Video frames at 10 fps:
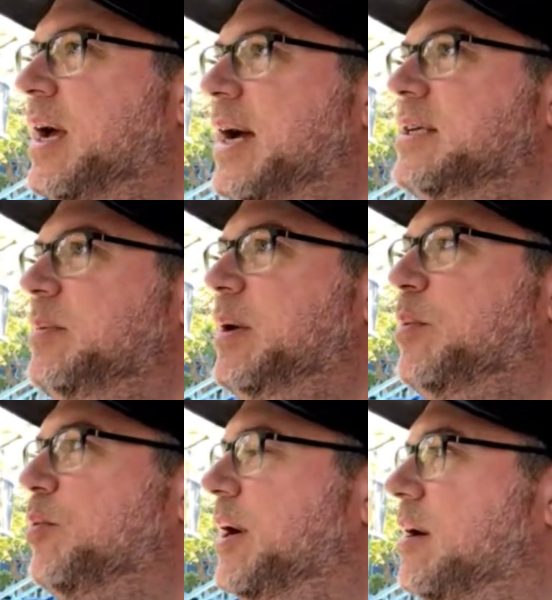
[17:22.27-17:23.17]
I see
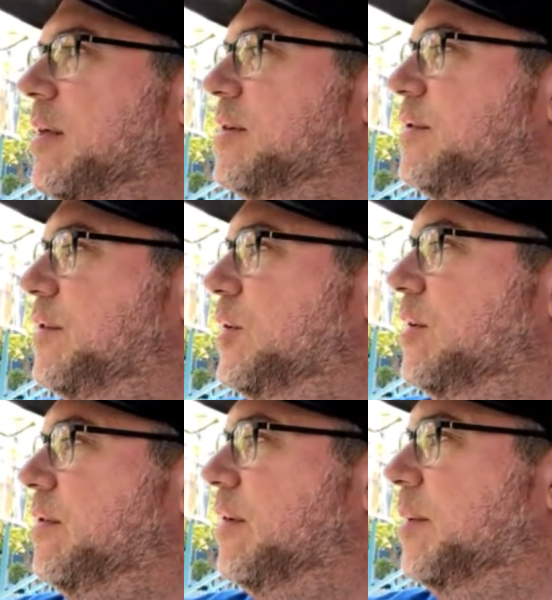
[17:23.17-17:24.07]
people bringing all this food
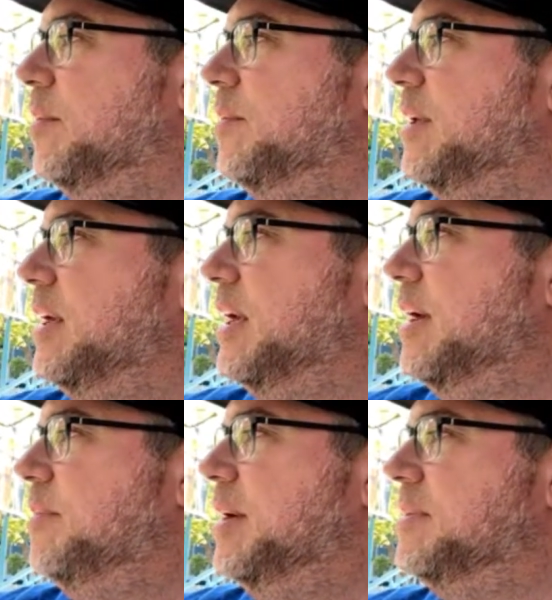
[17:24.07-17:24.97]
from
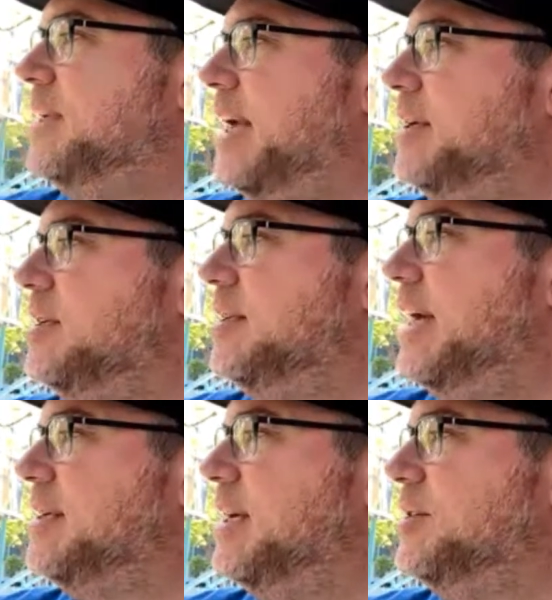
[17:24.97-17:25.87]
Tim's
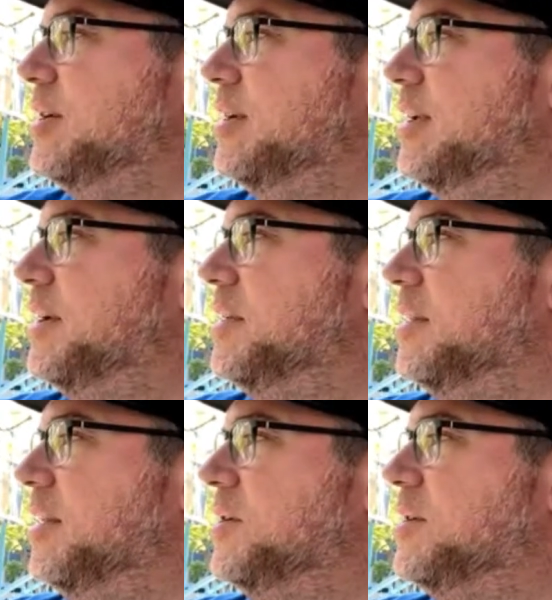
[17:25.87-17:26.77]
Test Kitchen.
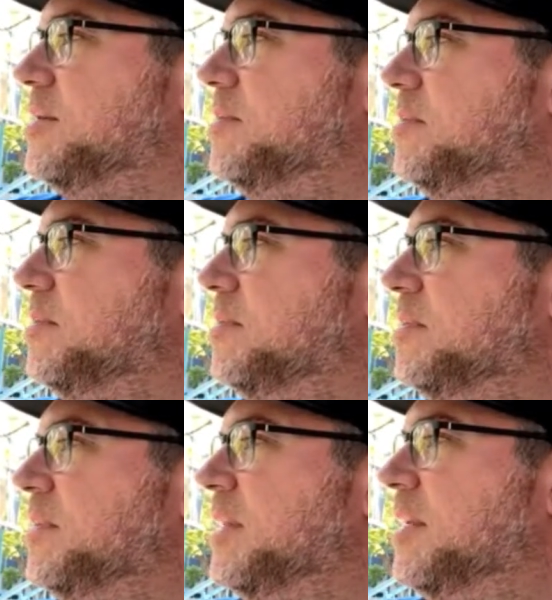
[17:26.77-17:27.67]
It
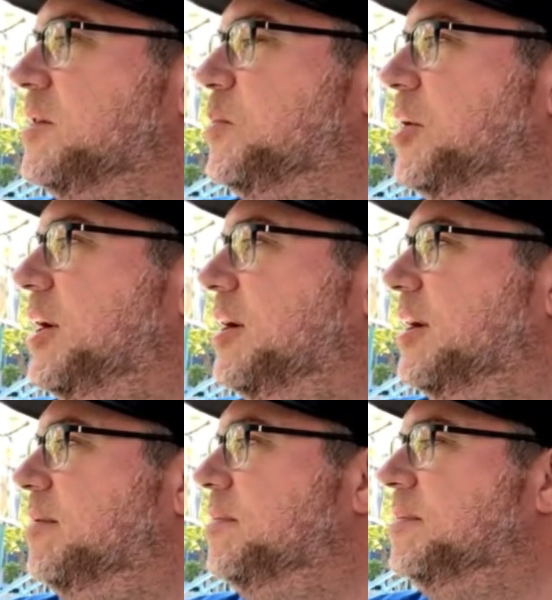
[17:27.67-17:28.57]
looks pretty good.